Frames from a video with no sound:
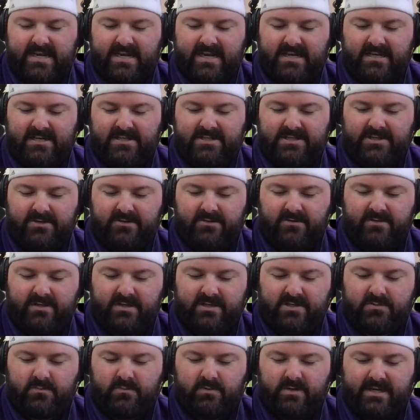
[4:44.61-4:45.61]
and do
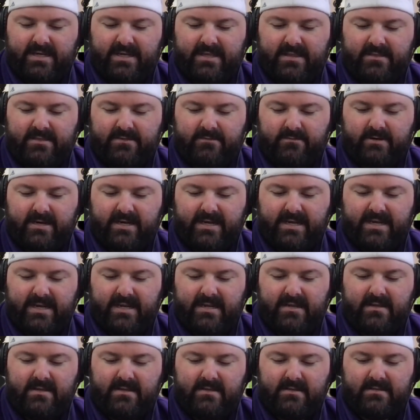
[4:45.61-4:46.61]
the
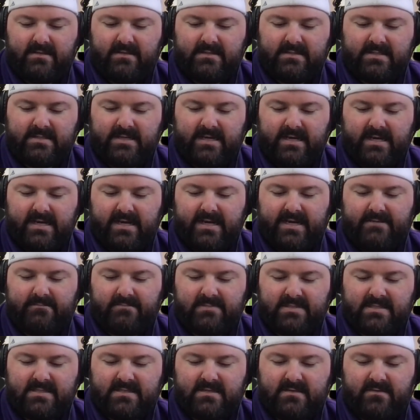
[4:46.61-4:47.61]
23
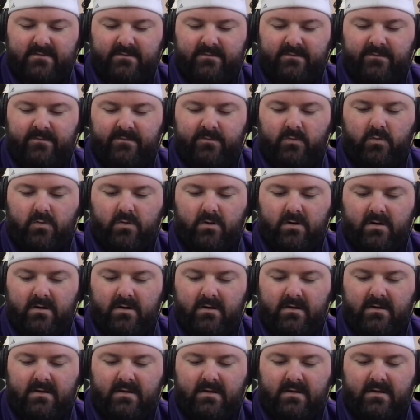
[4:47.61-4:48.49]
times 4.